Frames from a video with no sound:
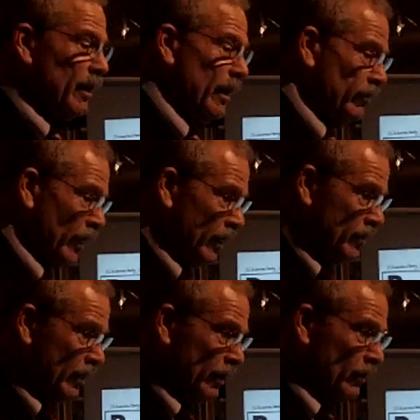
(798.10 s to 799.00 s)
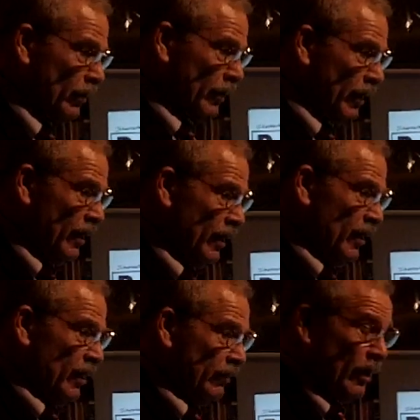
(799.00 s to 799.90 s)
on in Afghanistan called
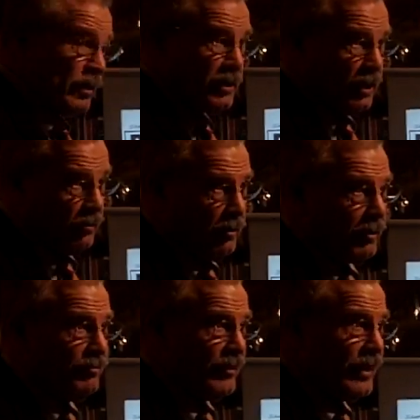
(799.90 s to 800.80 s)
the, Afghanistan War.